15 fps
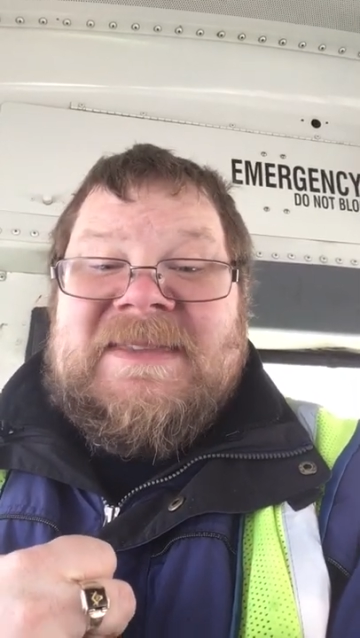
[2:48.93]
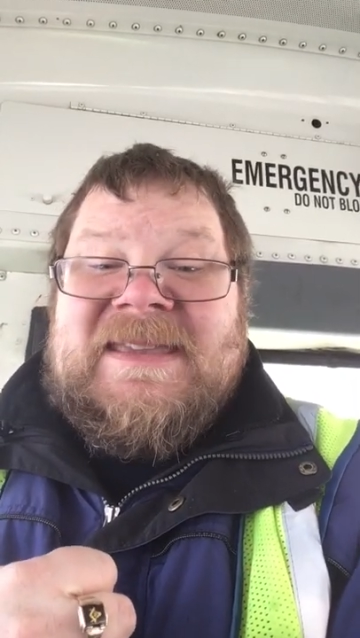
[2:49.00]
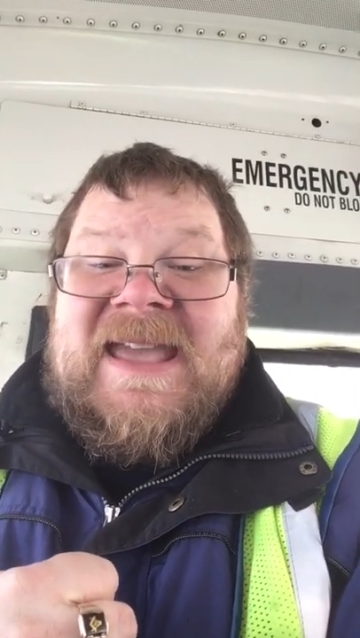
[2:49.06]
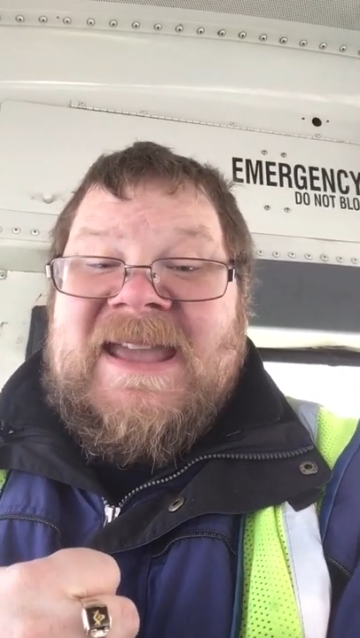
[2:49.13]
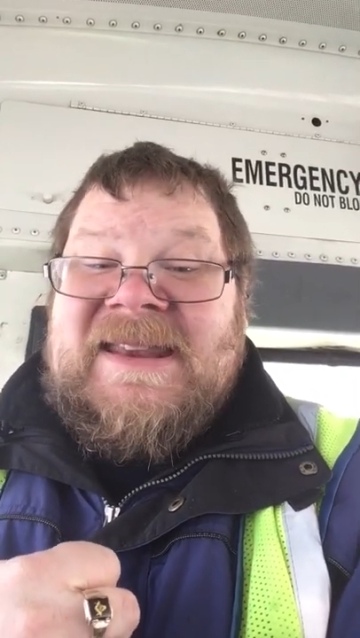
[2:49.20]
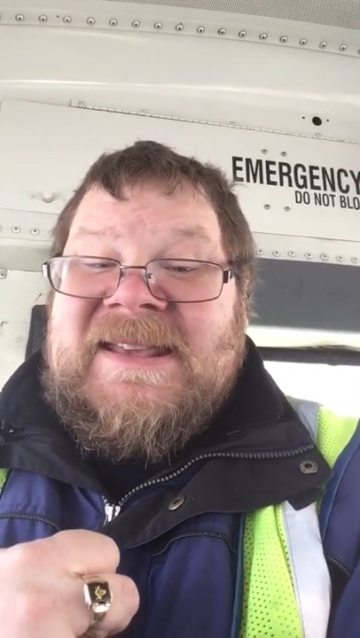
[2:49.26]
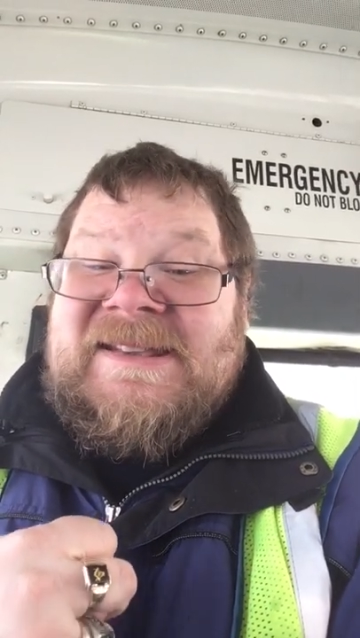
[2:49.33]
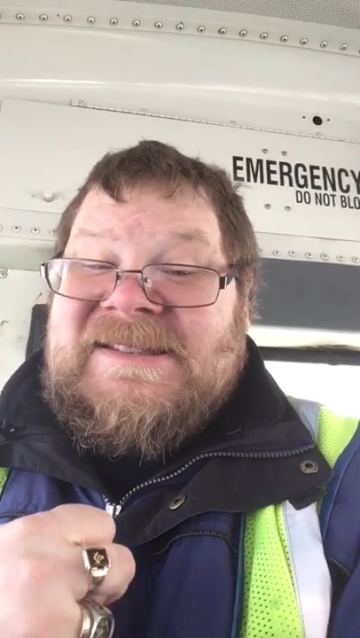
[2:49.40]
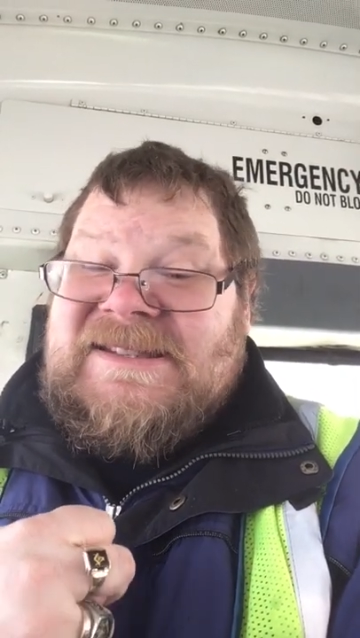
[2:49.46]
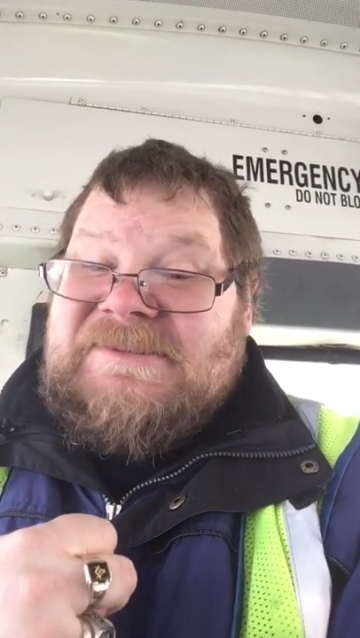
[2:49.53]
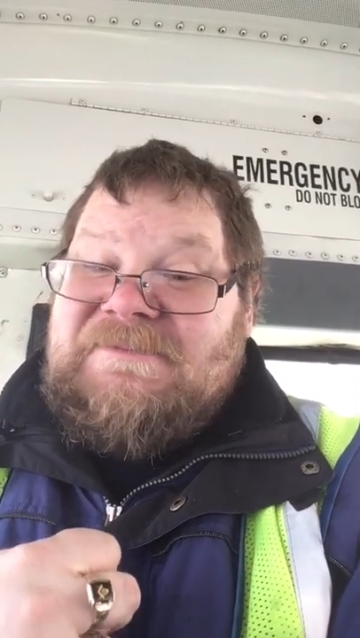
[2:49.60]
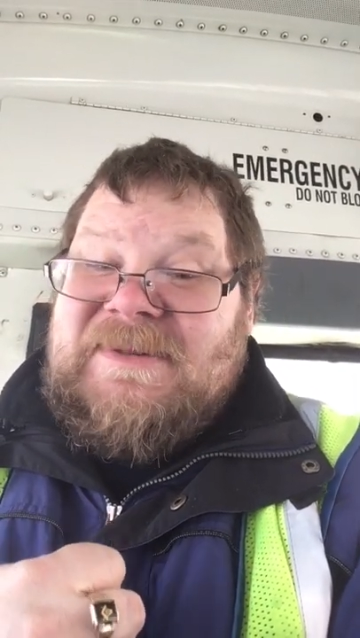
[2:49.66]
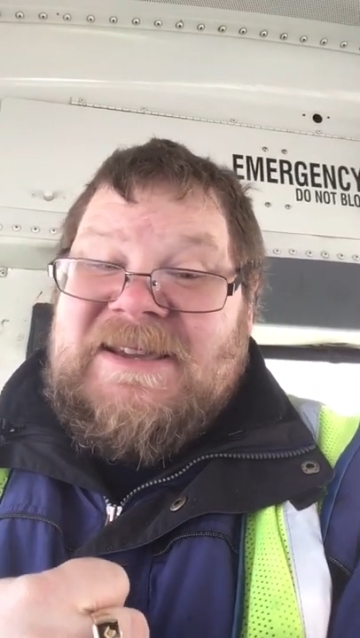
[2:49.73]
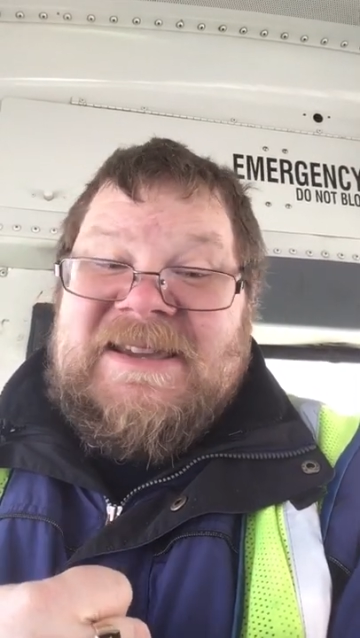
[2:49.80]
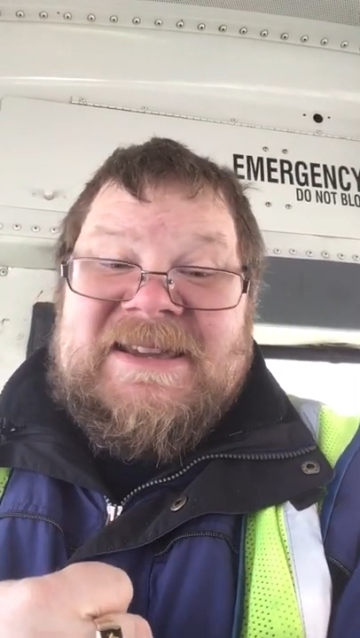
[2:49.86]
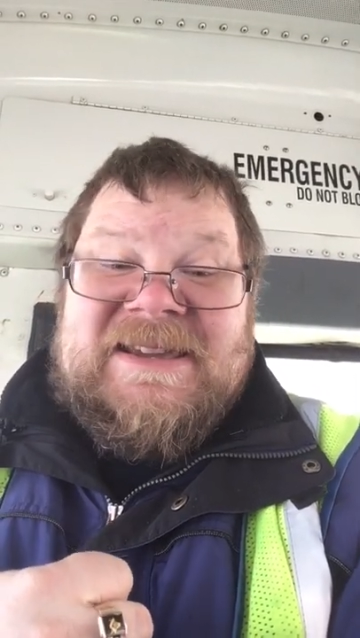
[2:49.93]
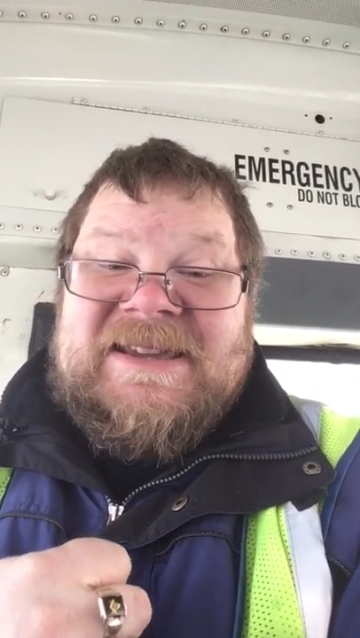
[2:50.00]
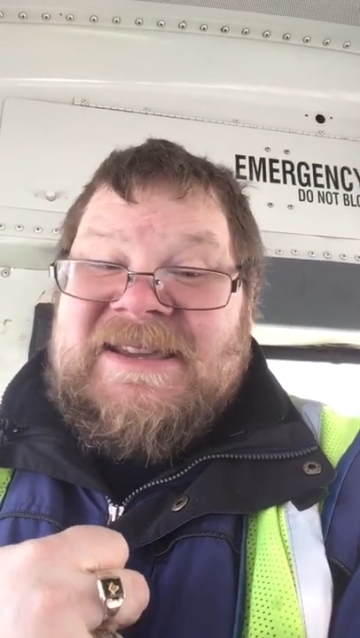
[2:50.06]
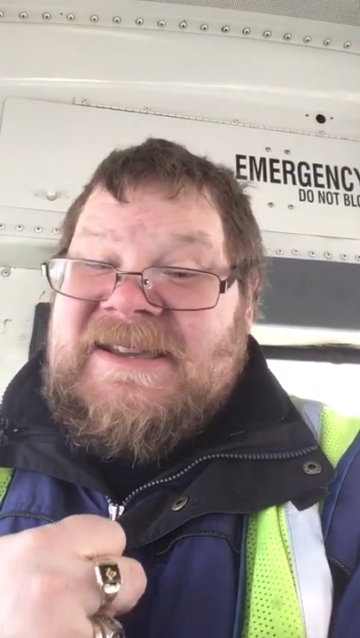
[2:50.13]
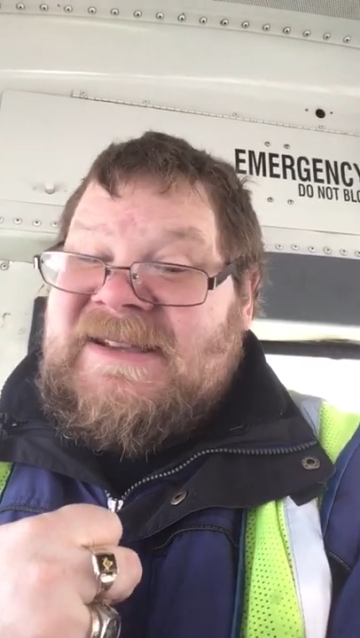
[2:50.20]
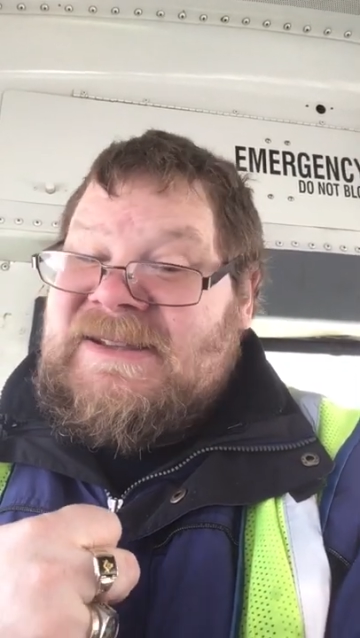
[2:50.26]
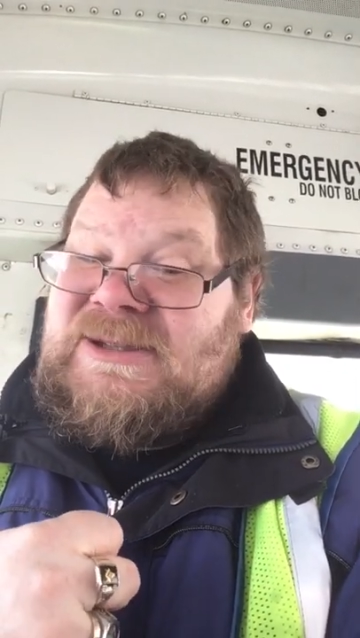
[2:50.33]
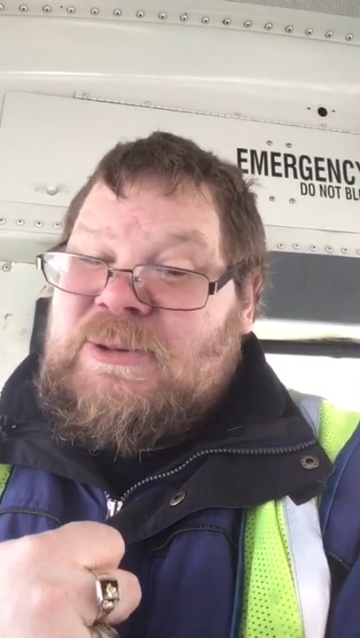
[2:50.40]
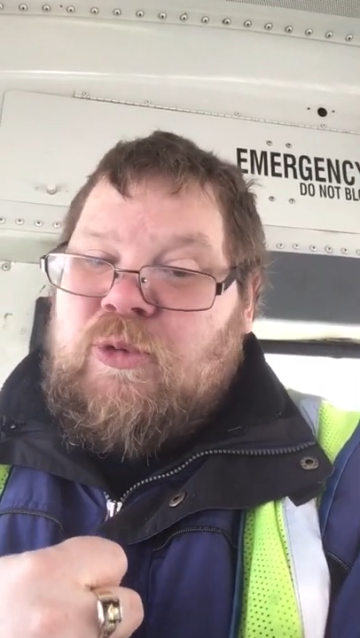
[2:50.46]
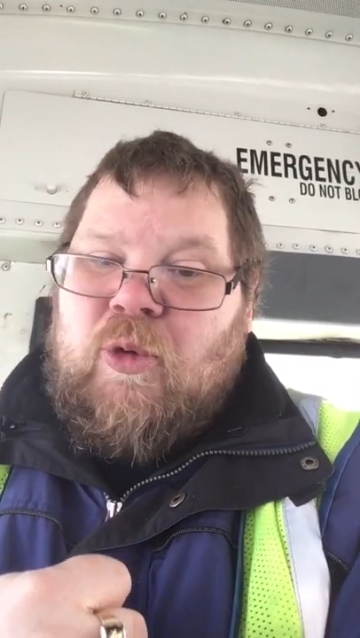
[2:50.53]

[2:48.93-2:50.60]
gaining speed